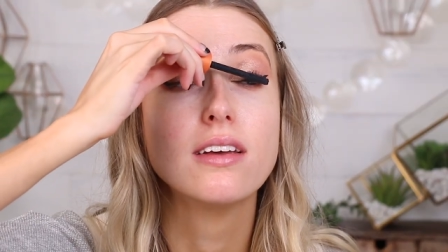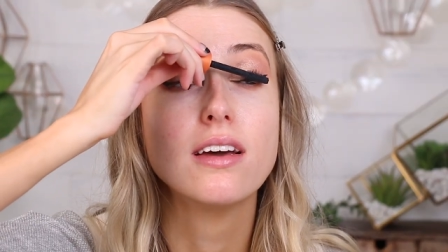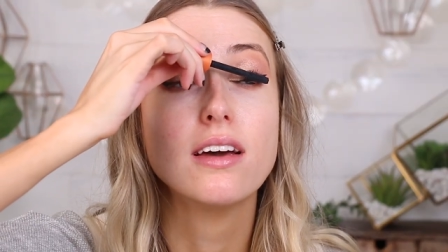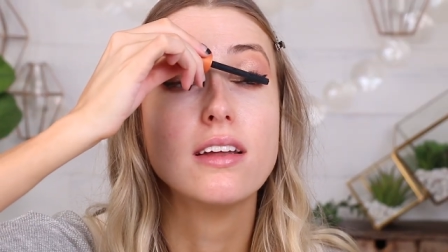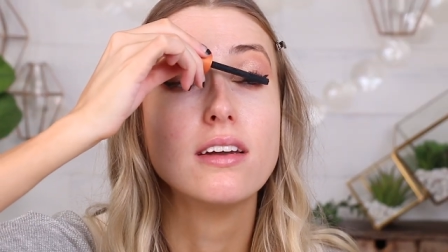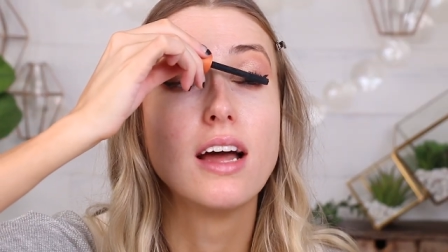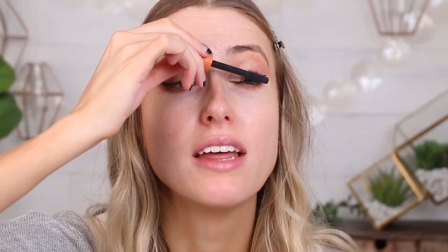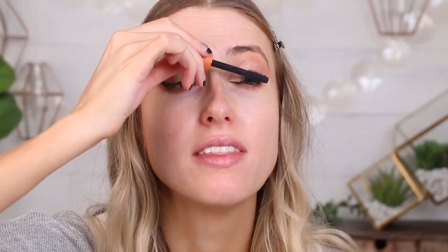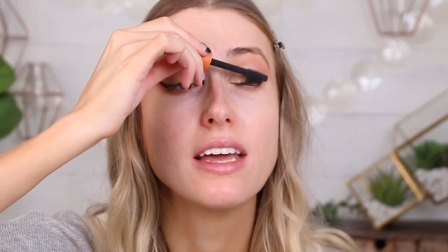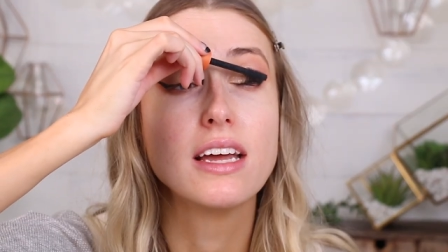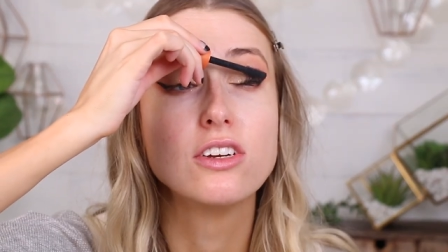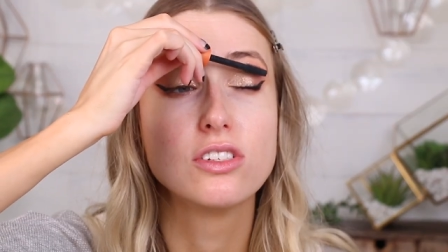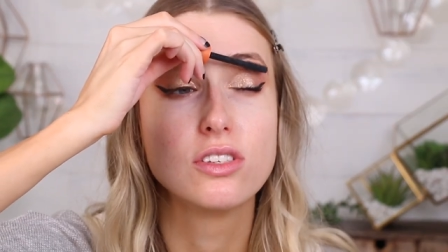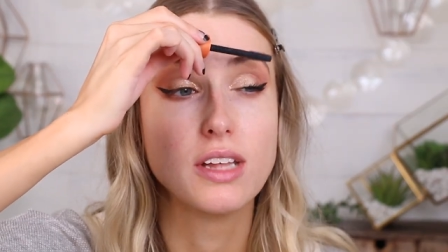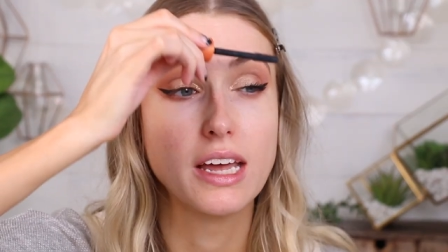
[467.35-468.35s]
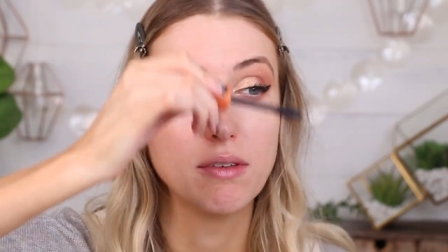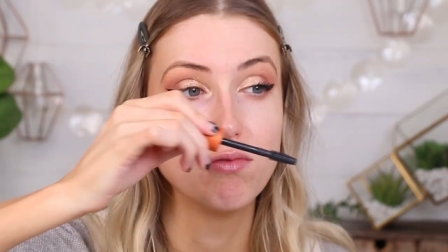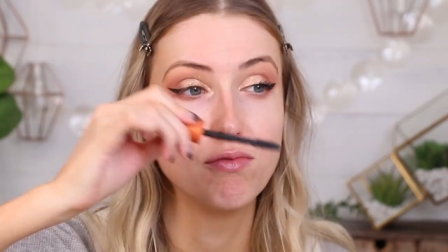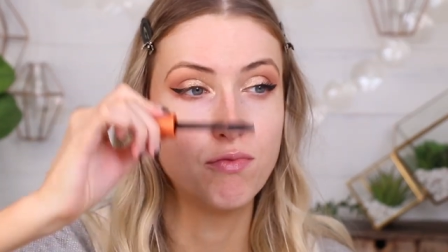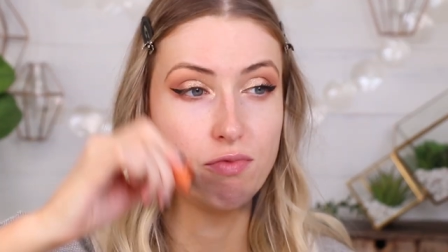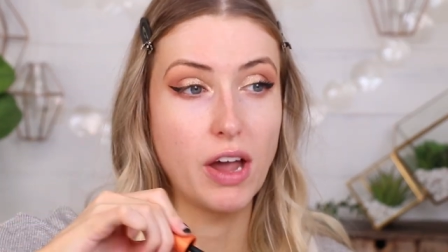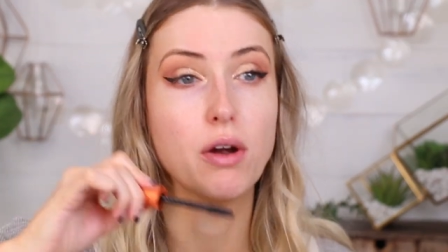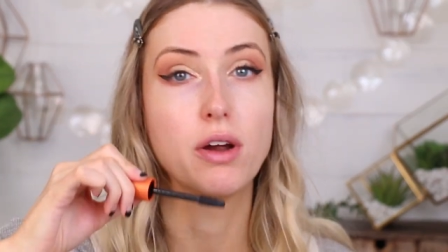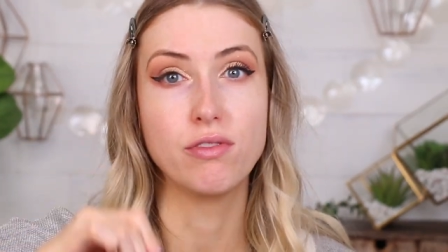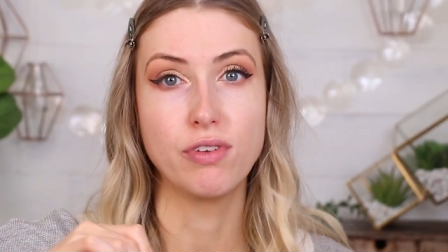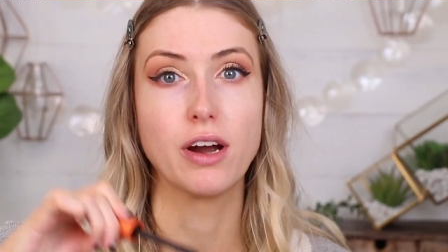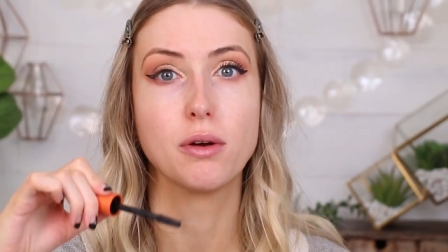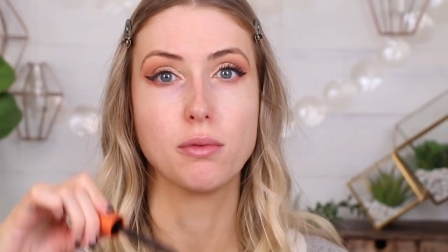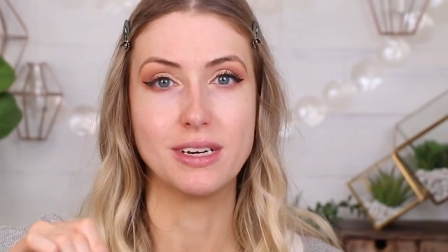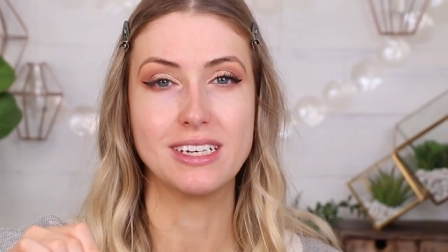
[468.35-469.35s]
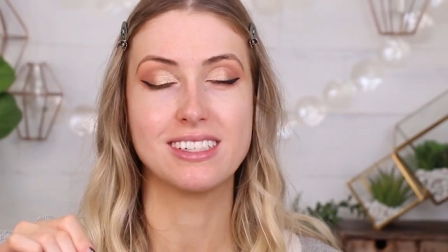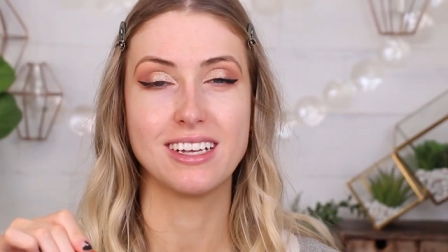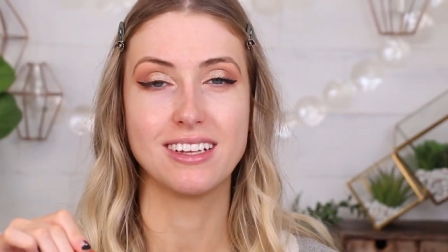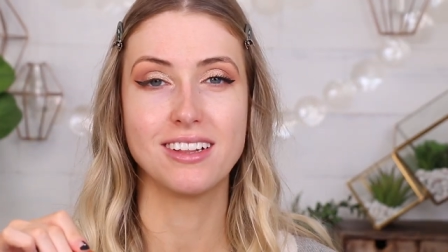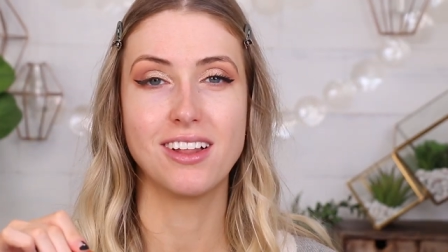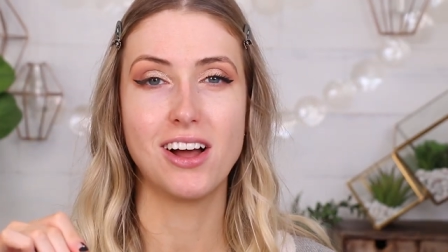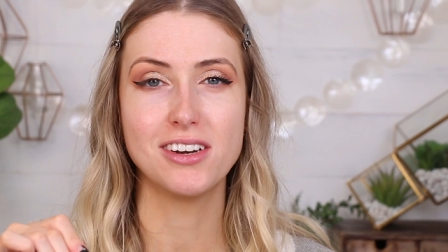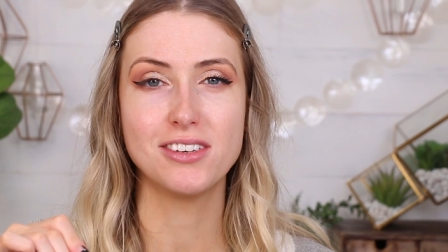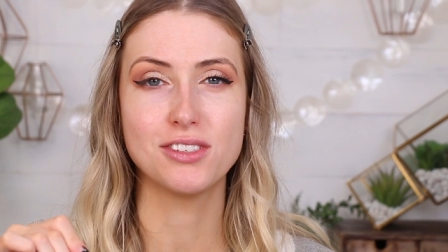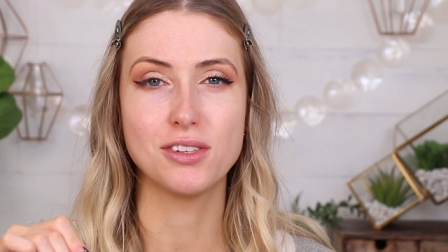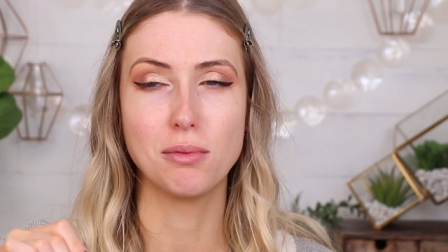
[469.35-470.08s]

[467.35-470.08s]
And I think it just like very, very recently launched.